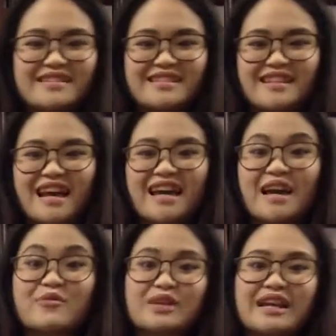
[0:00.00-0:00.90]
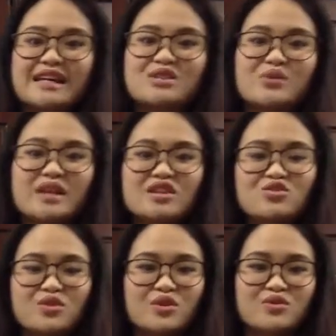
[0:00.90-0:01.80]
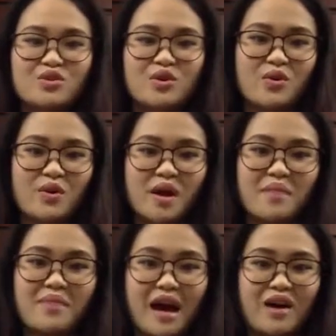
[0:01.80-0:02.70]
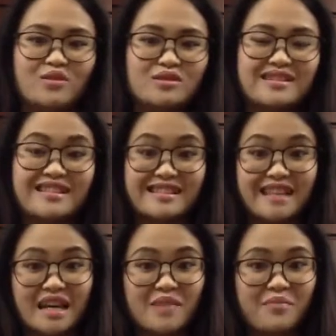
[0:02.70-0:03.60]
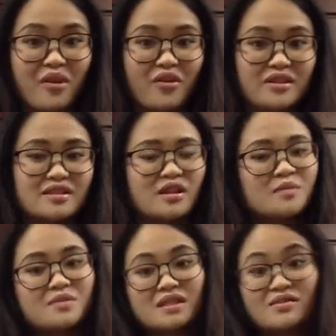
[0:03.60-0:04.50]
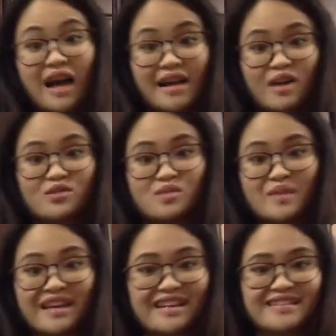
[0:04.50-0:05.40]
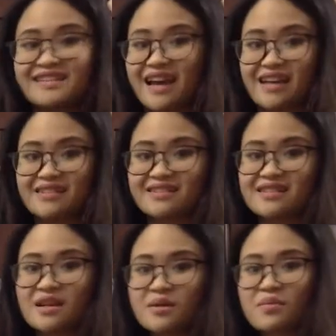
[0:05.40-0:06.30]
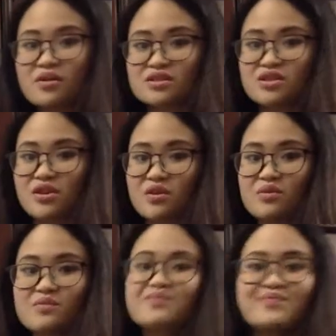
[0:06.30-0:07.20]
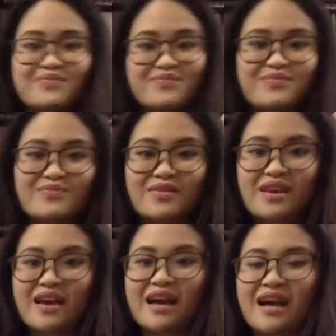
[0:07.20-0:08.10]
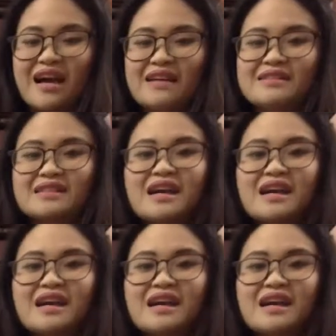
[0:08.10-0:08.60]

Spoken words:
today I would like to introduce you about the second part of IELTS speaking test, part 2. And